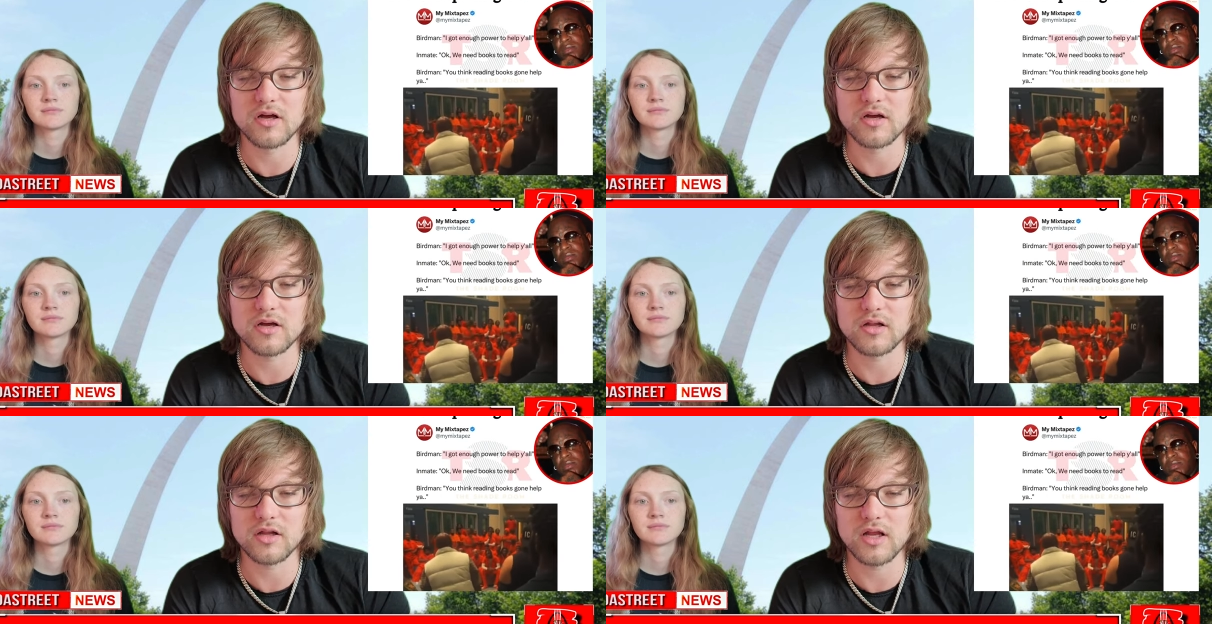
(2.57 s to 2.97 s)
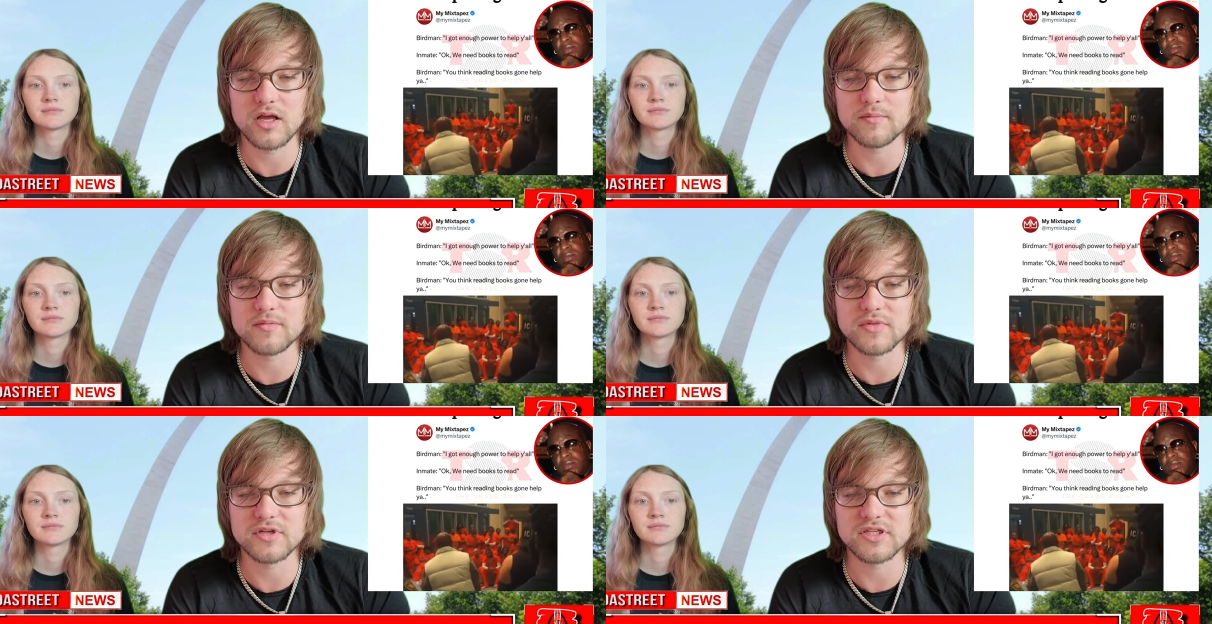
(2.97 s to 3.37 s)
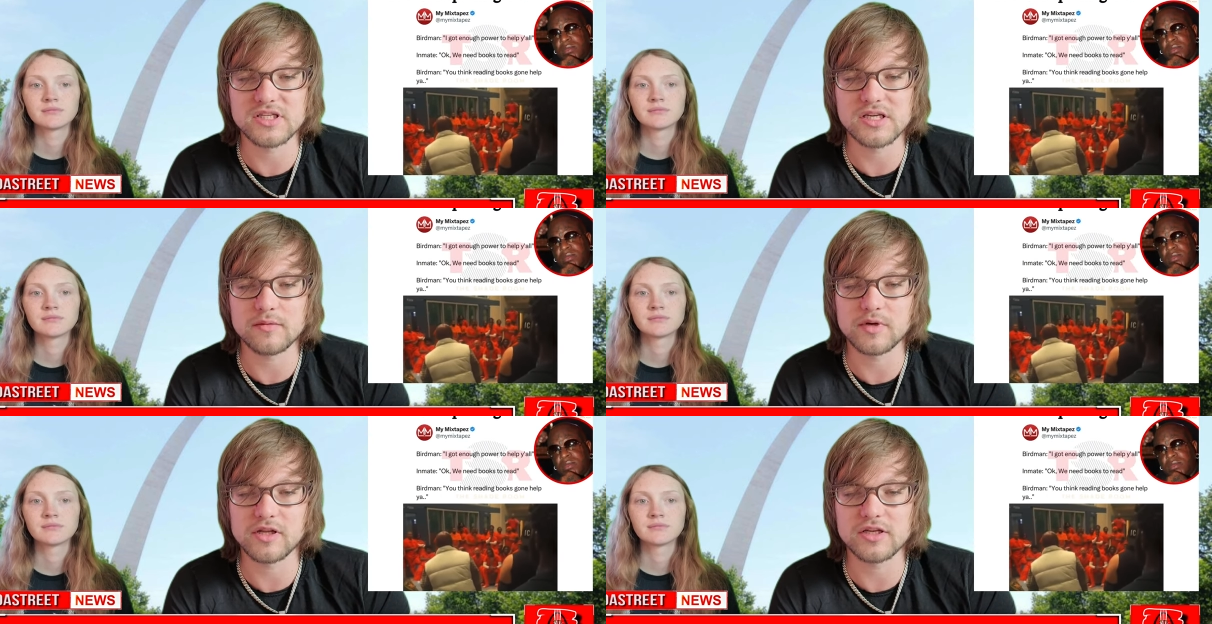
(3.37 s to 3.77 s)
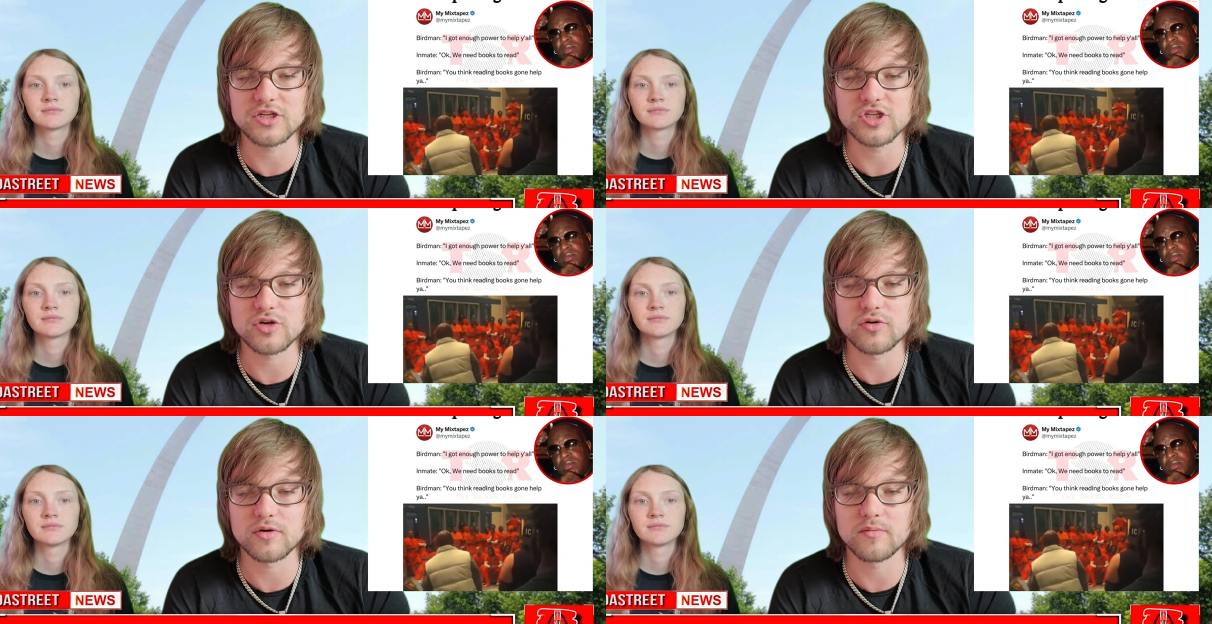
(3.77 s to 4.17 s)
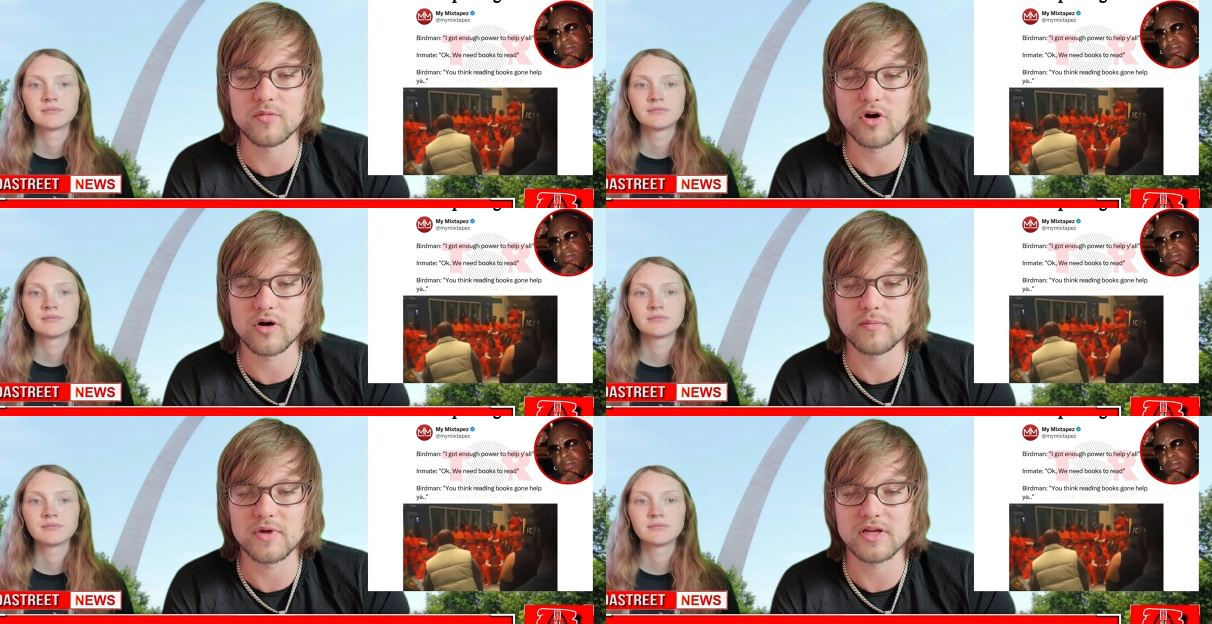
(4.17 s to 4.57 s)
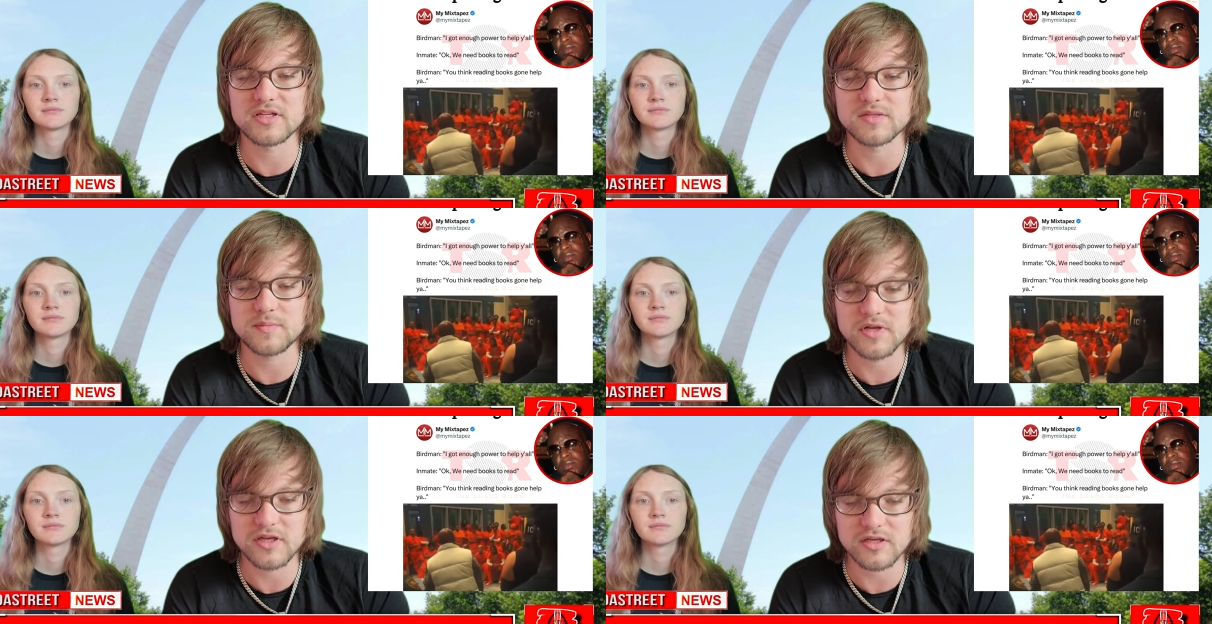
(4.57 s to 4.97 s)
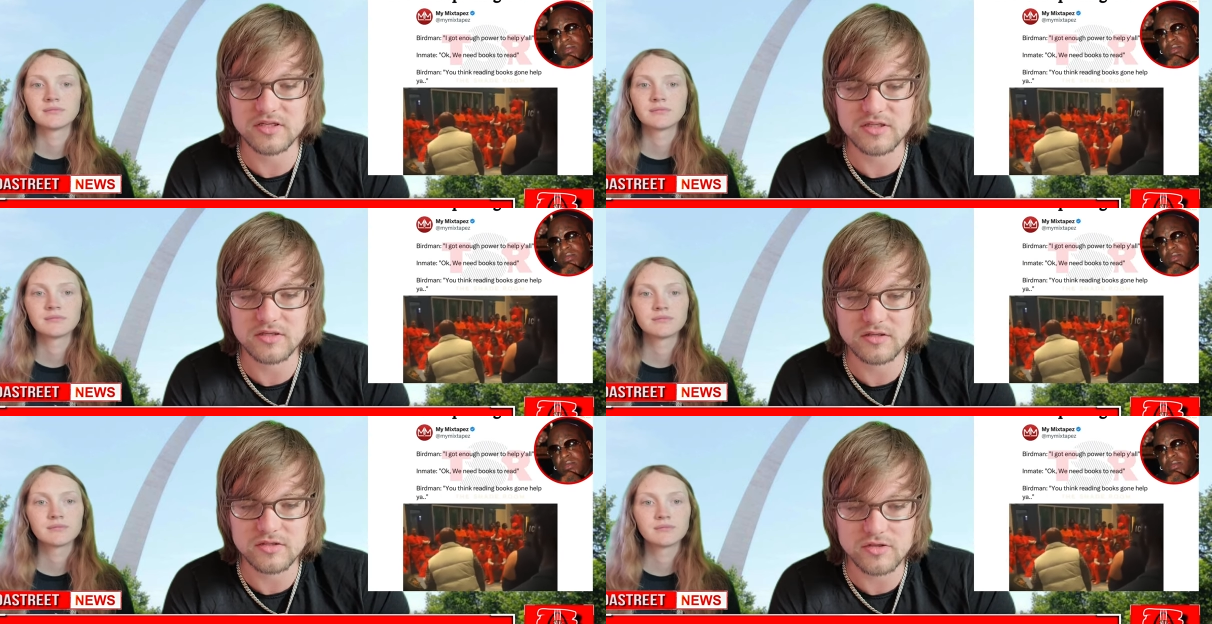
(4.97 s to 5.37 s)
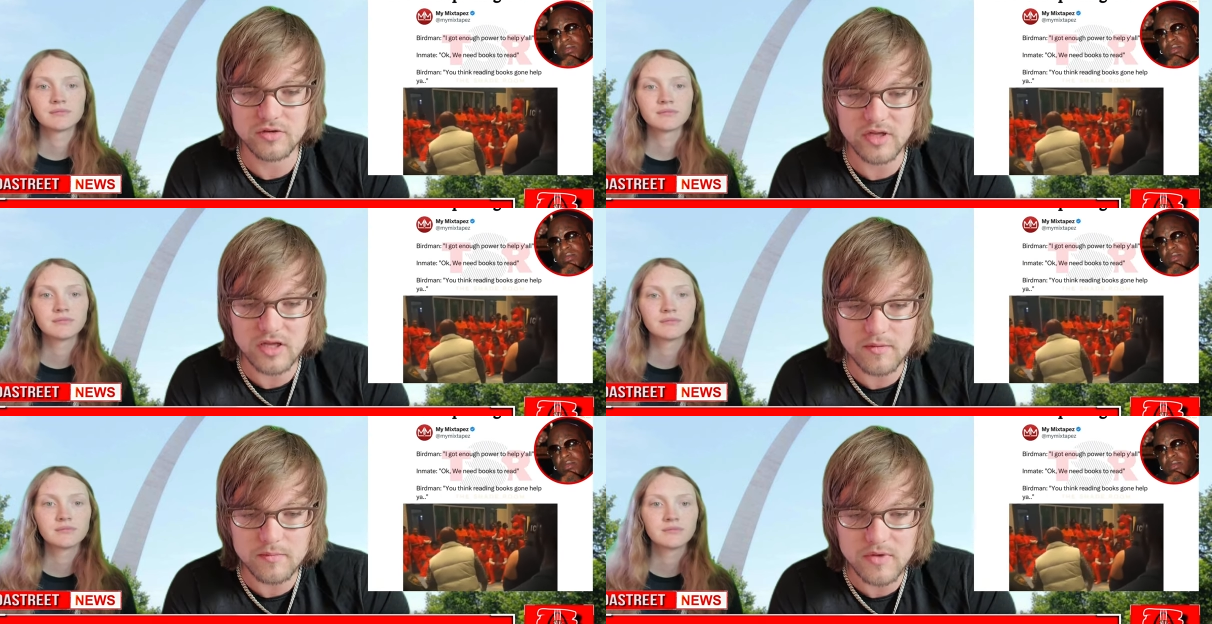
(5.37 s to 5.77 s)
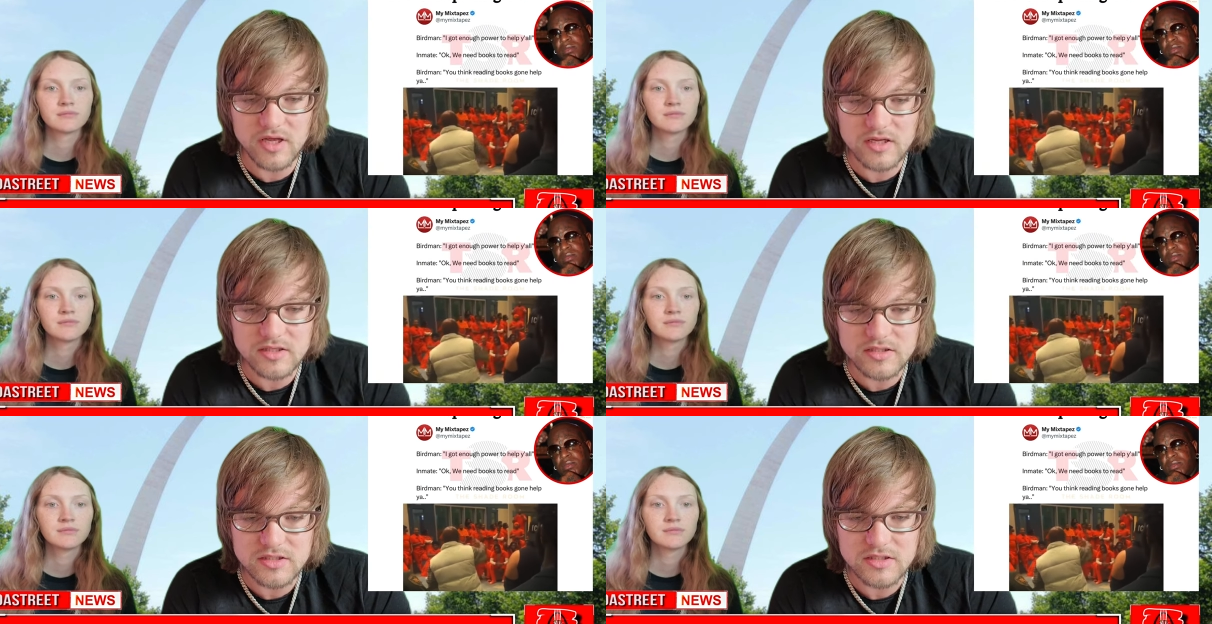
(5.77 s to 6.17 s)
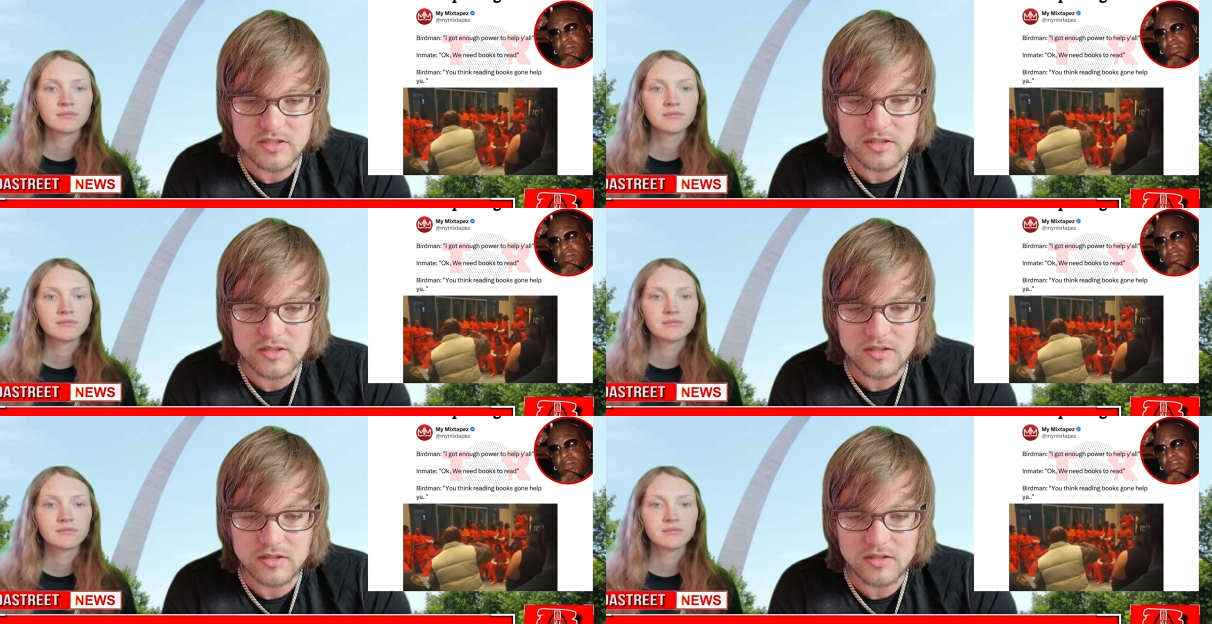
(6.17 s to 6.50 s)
Speaker 1: a clip seemingly showing Birdman speaking to inmates.